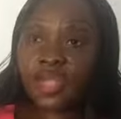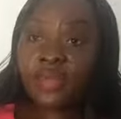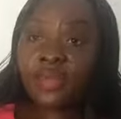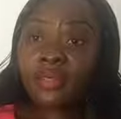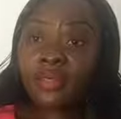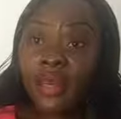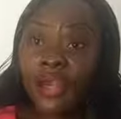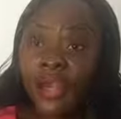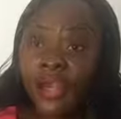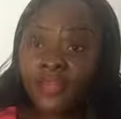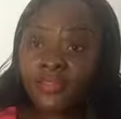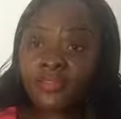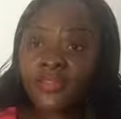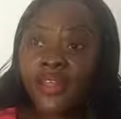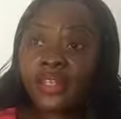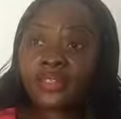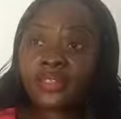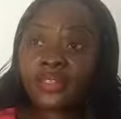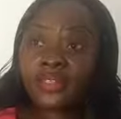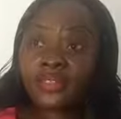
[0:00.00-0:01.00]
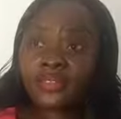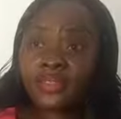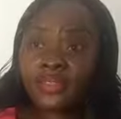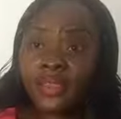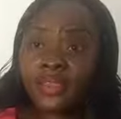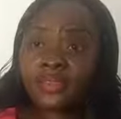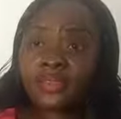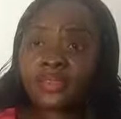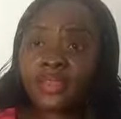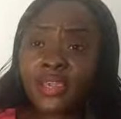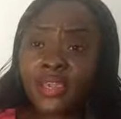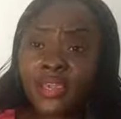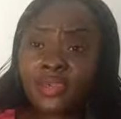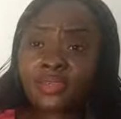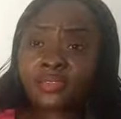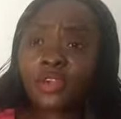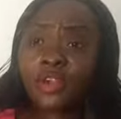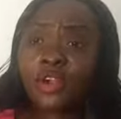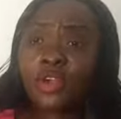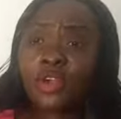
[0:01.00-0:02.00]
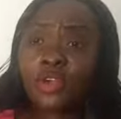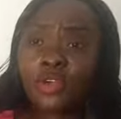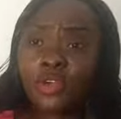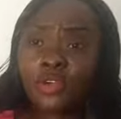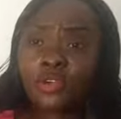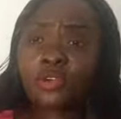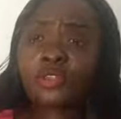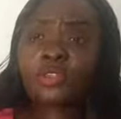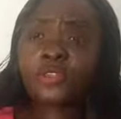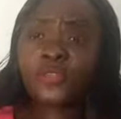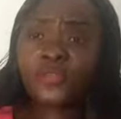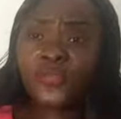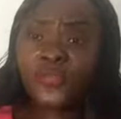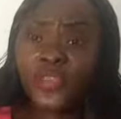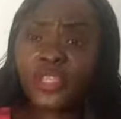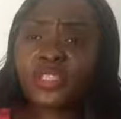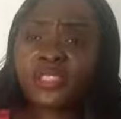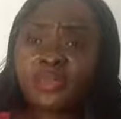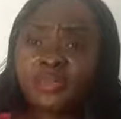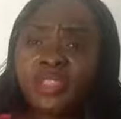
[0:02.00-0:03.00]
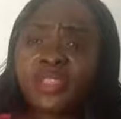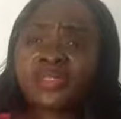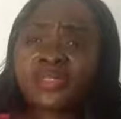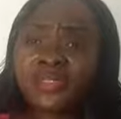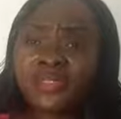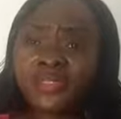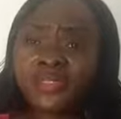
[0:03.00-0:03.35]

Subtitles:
The advice these days is lots of vitamin